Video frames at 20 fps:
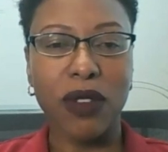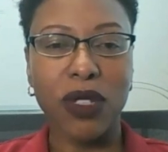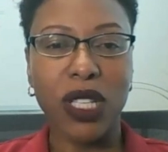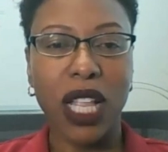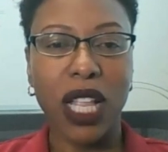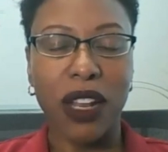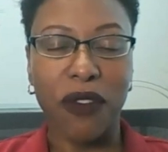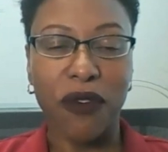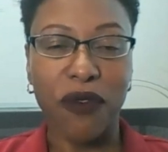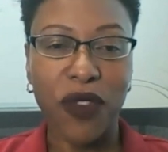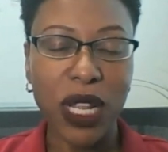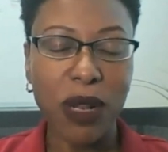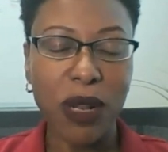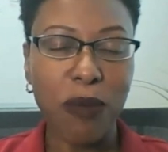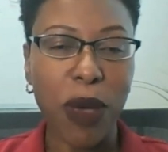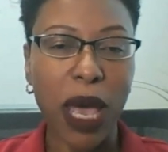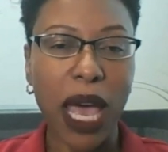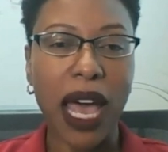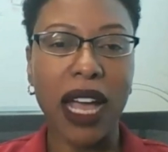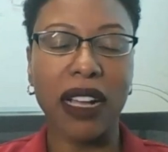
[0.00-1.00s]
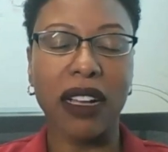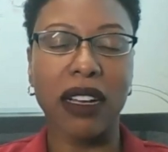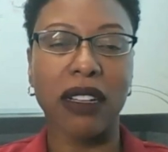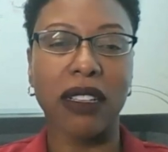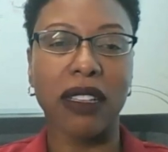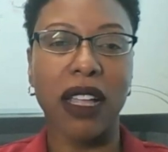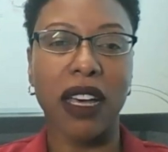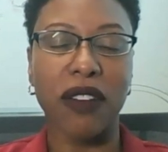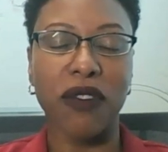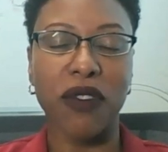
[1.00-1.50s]
lot of feedback, a
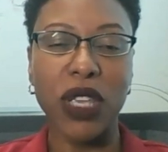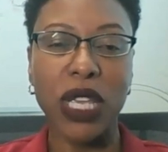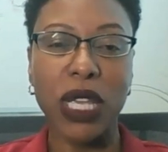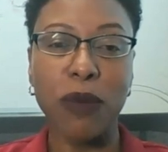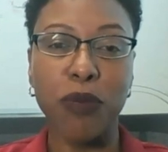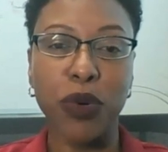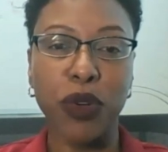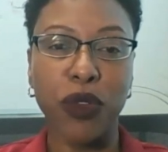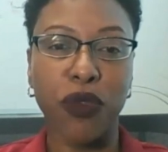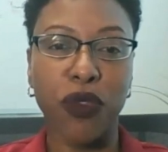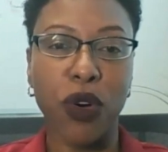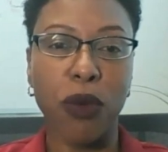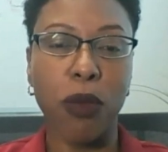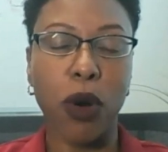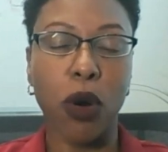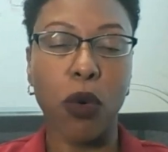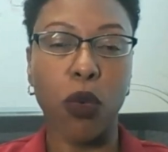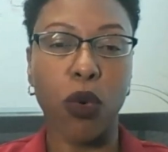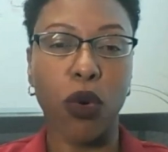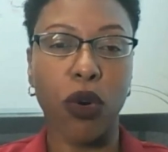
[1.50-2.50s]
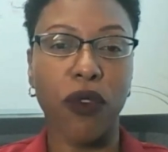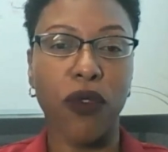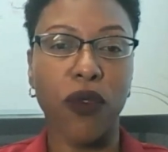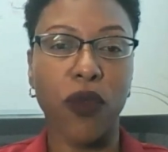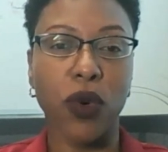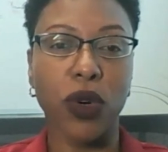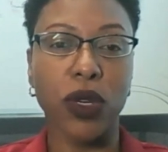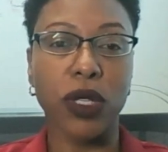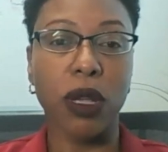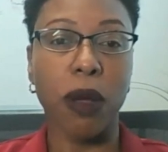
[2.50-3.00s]
lot of input from our
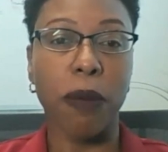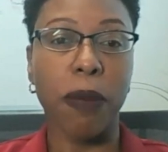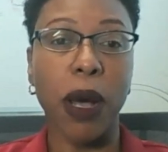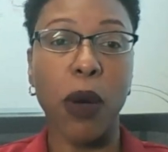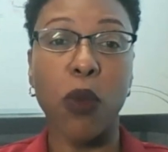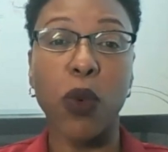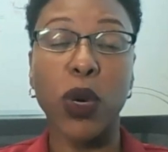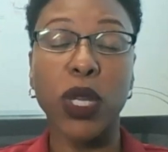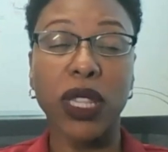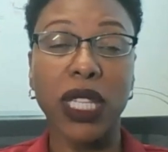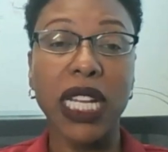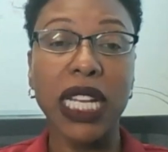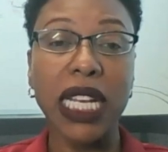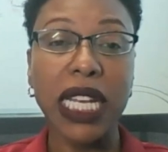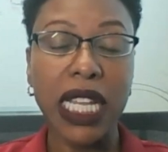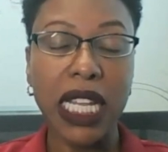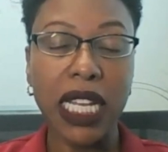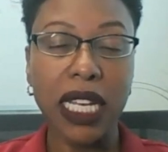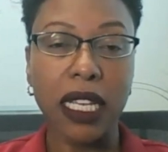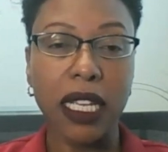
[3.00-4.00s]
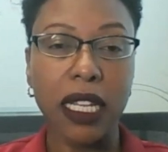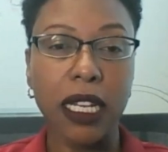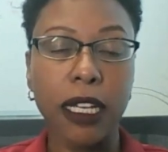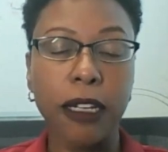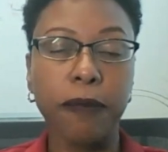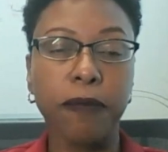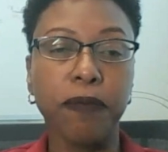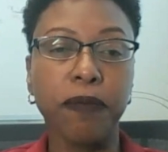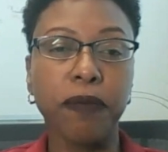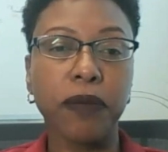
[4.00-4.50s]
workforce about what they needed
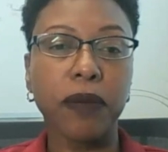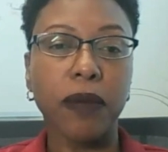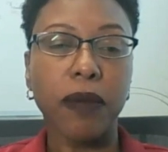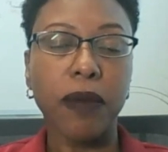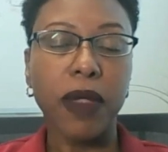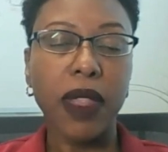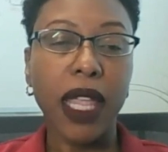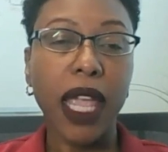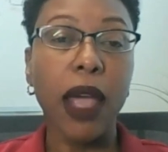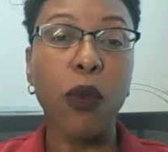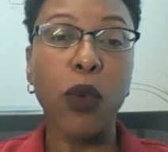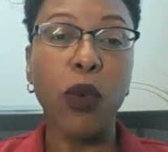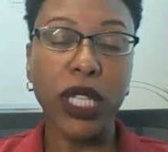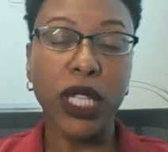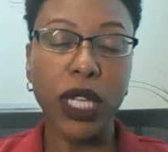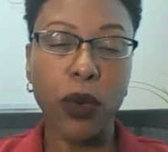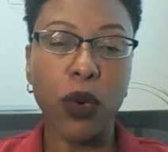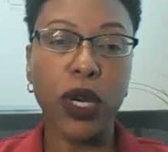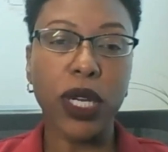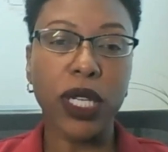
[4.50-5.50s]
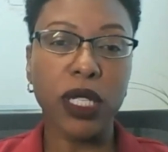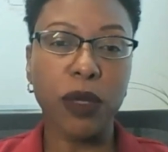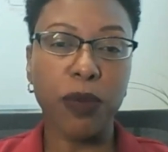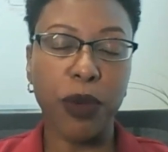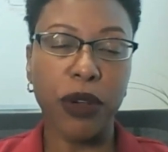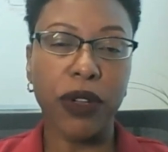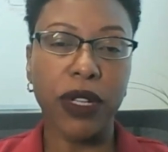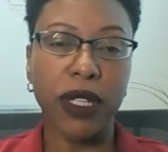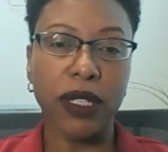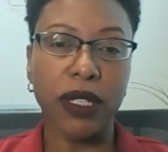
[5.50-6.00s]
and what they were
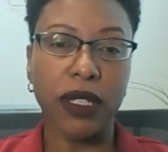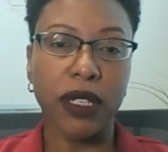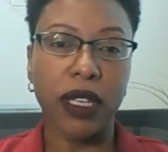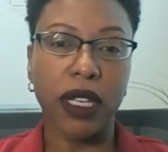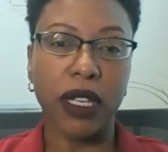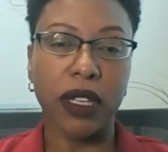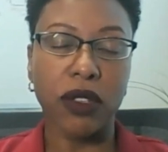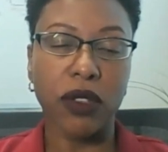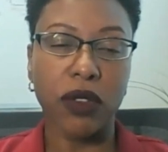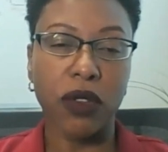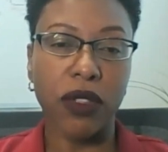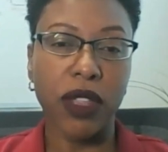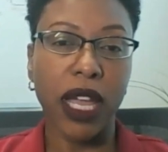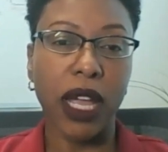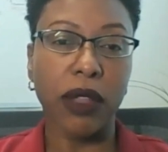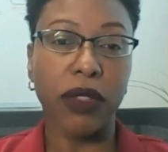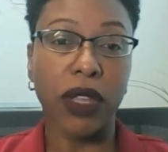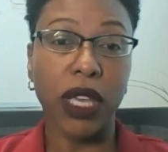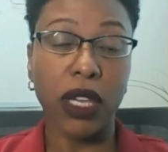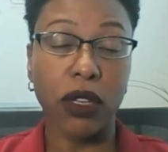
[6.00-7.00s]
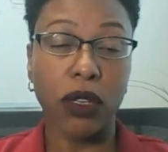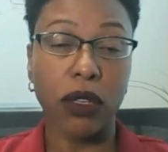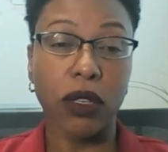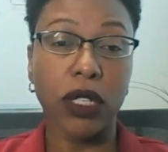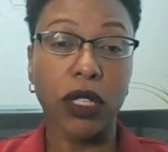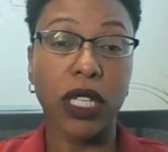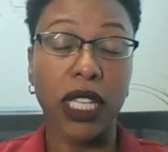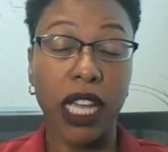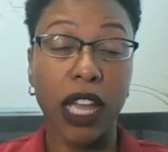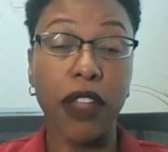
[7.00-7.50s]
experiencing so that they
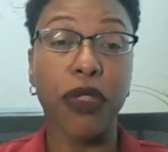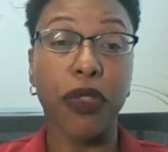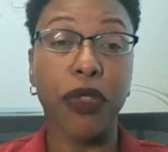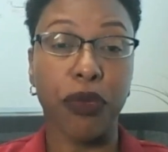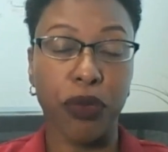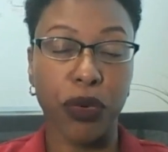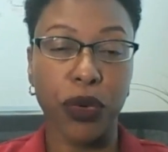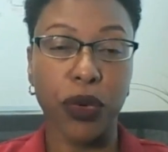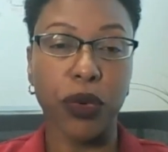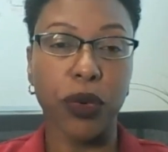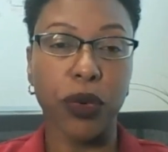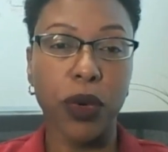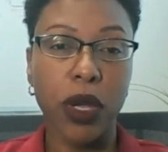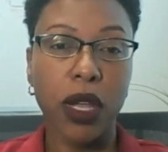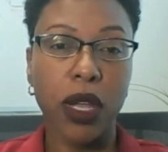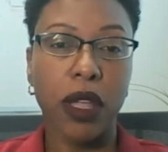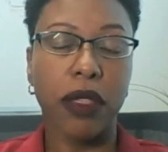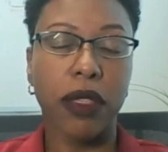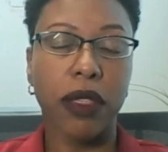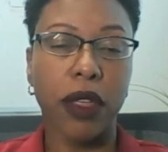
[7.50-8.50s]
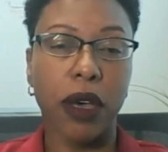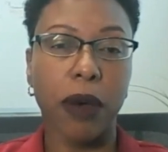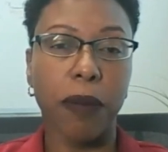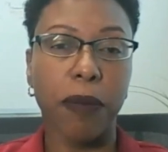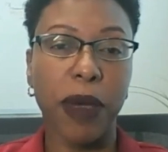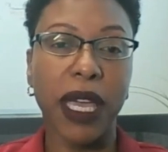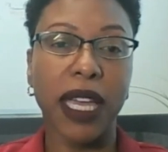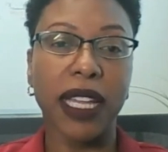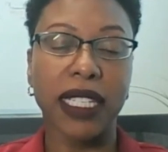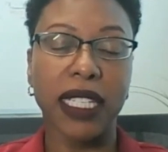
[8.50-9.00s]
could get through the
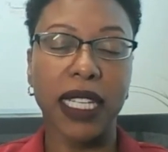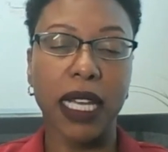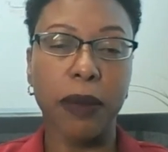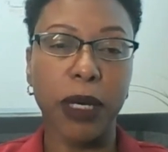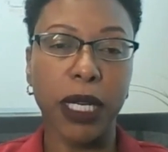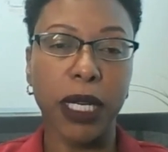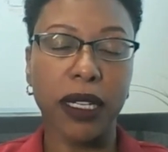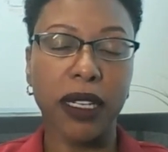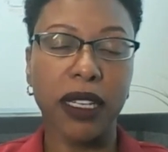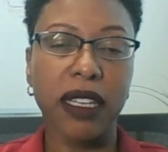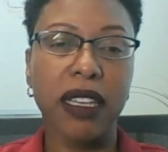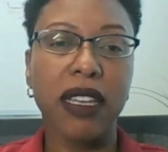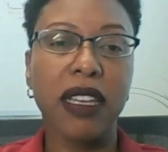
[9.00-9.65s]
pandemic.